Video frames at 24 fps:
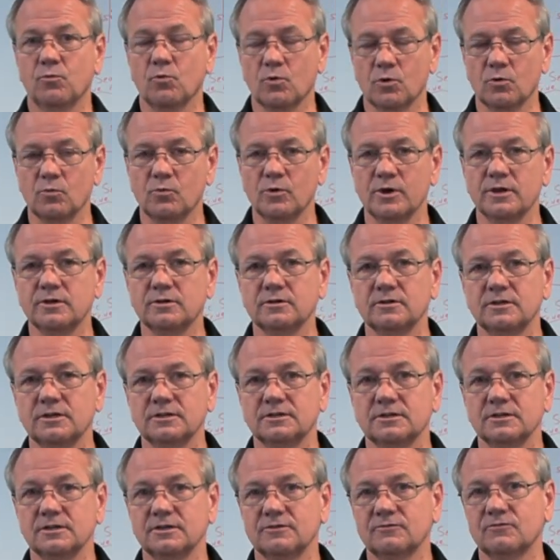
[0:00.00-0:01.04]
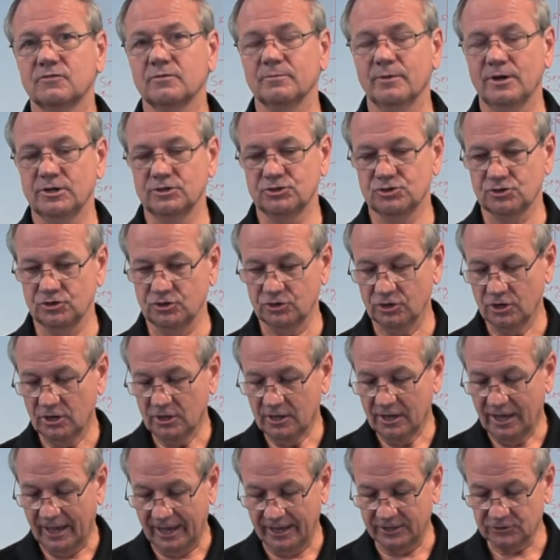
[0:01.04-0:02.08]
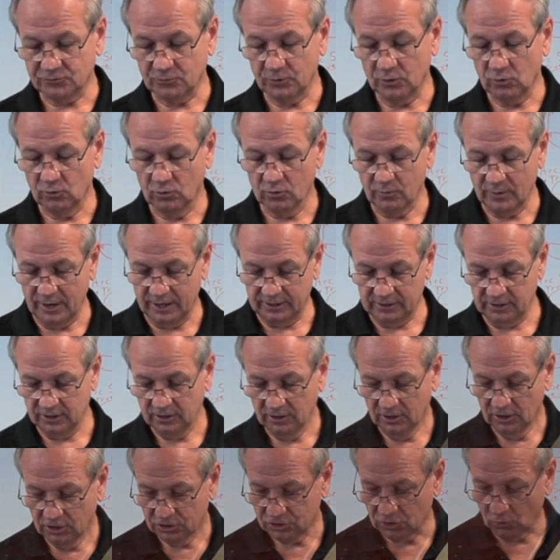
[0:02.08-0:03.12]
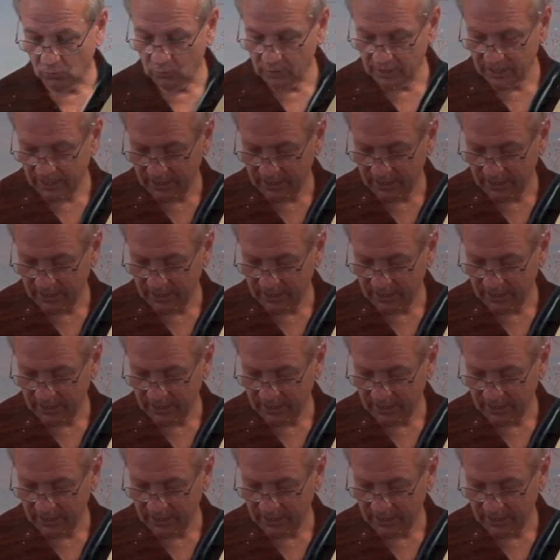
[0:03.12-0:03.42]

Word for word: where we could get the information as we go around it. So we